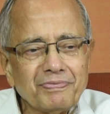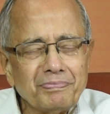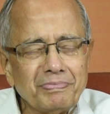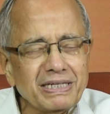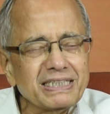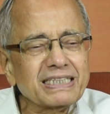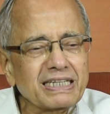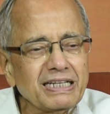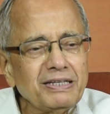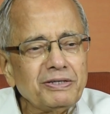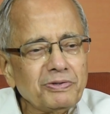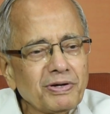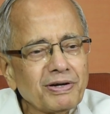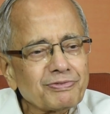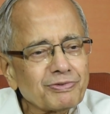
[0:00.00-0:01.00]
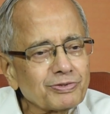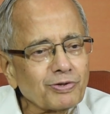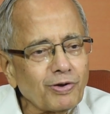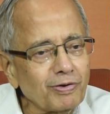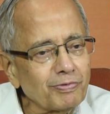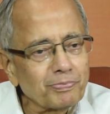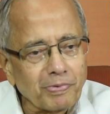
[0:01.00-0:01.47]
basically you have to
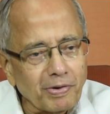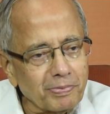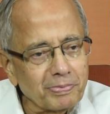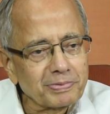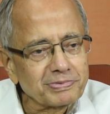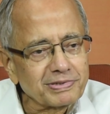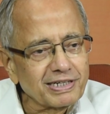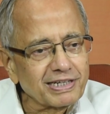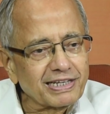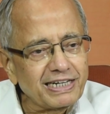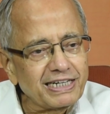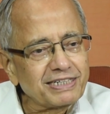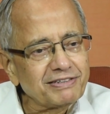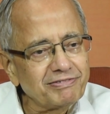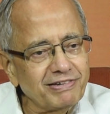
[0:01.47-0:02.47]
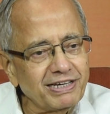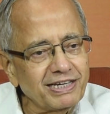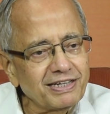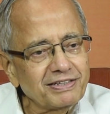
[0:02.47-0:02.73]
solve problems in a creative way.